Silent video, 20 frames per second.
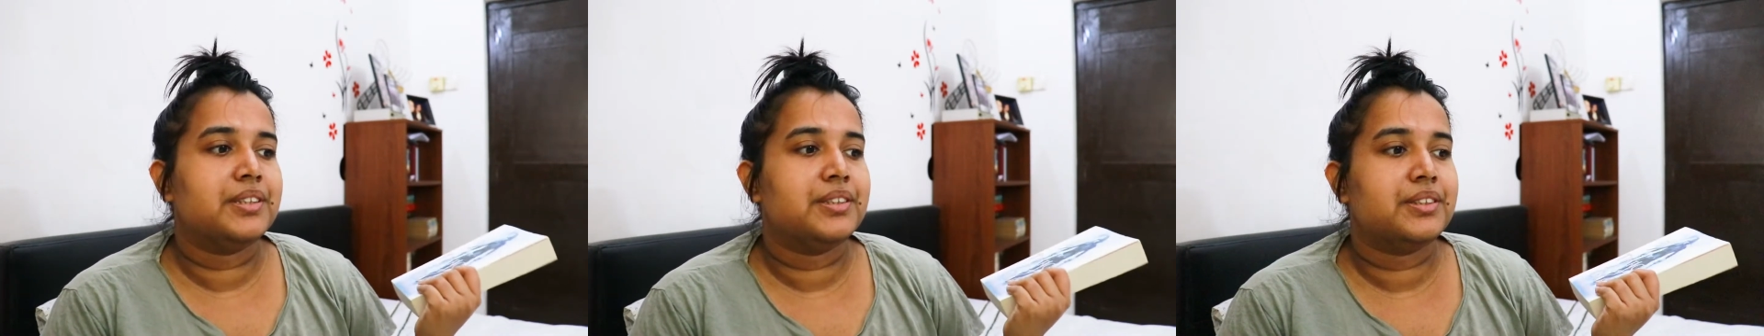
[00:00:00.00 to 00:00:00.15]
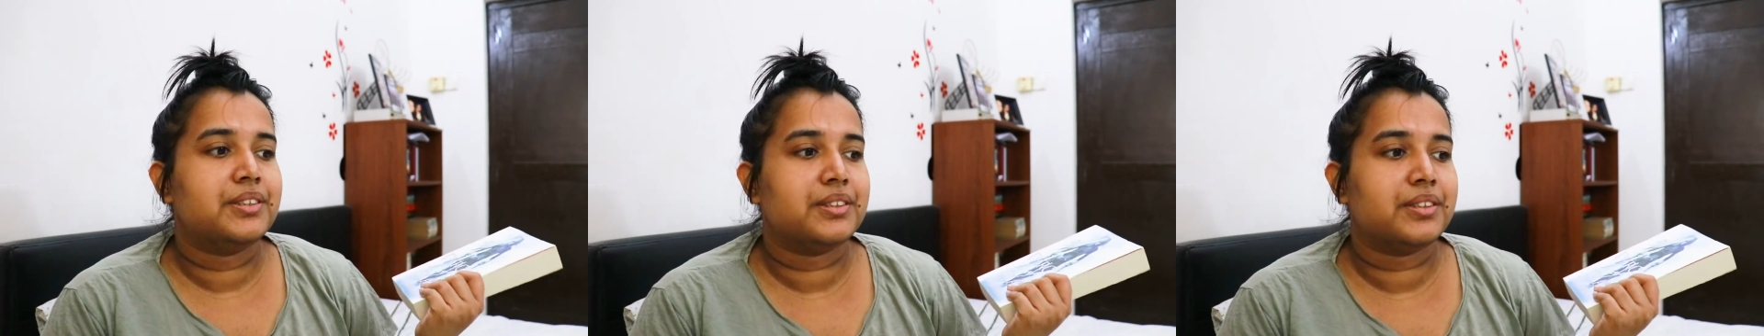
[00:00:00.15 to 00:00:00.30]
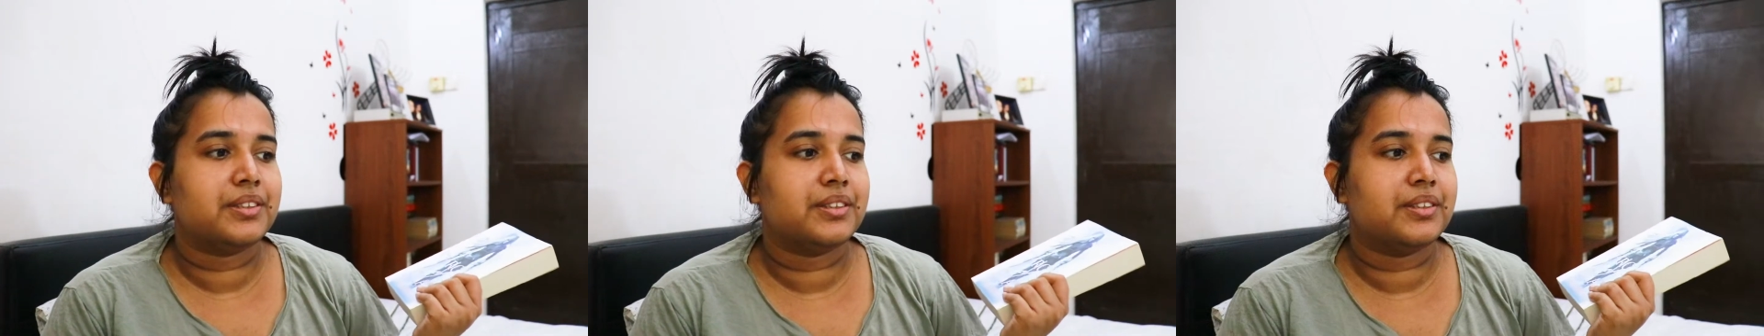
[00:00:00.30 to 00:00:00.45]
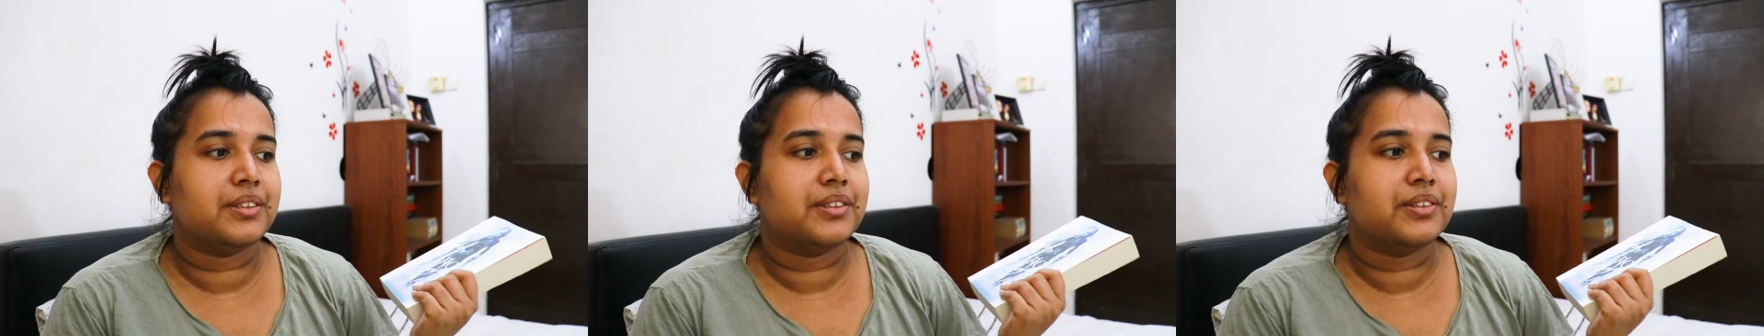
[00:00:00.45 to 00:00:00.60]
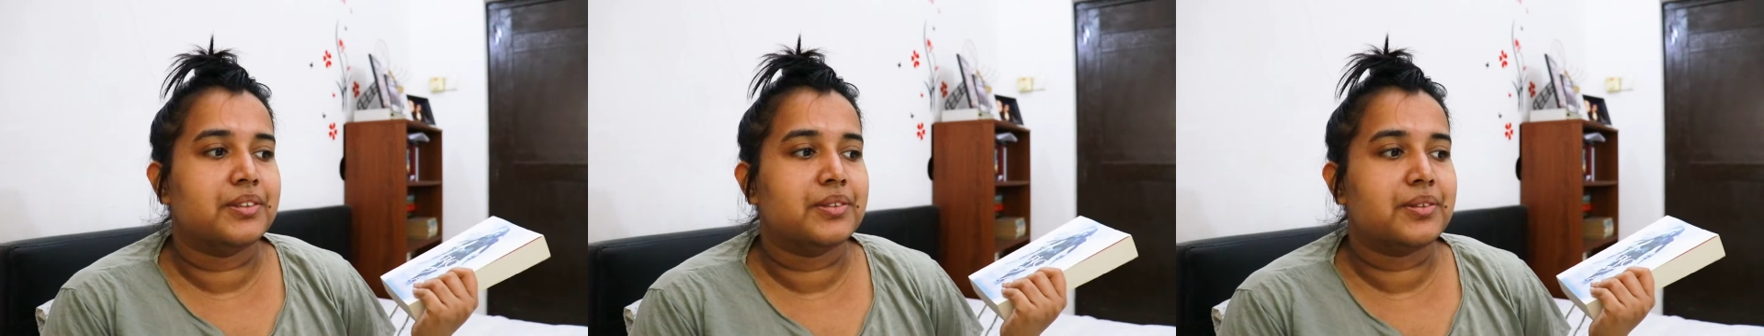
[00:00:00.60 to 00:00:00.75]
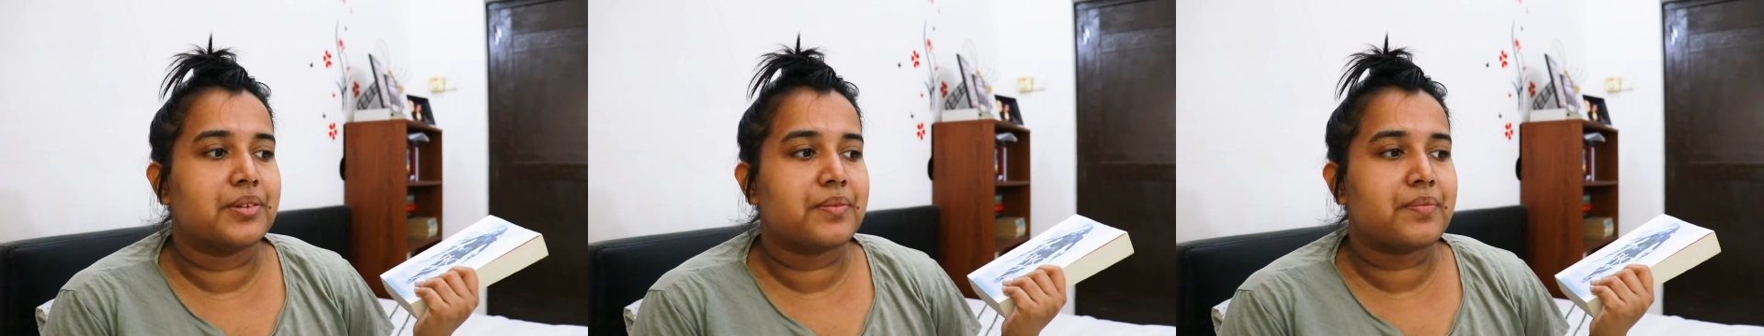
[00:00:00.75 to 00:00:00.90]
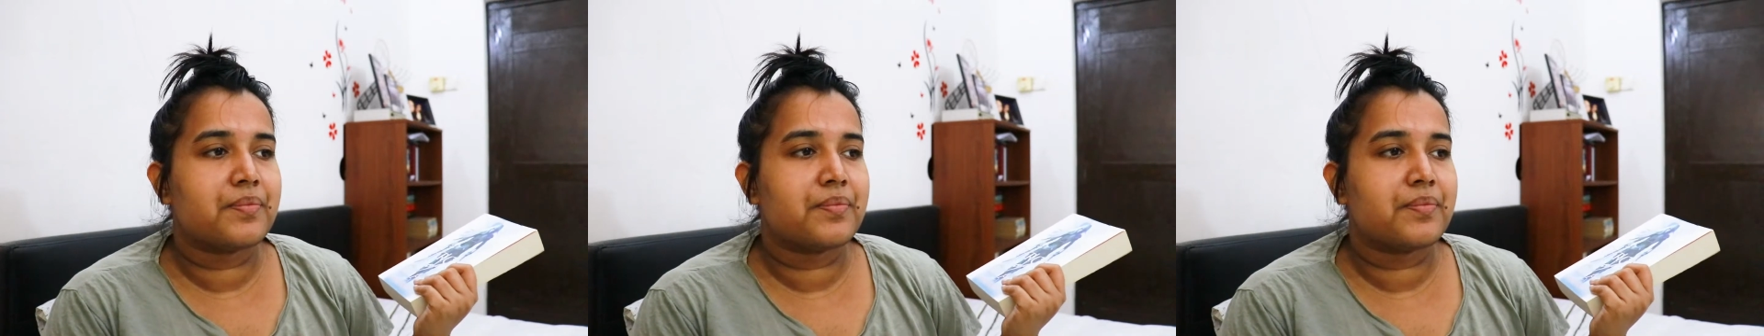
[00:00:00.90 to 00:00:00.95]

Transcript: So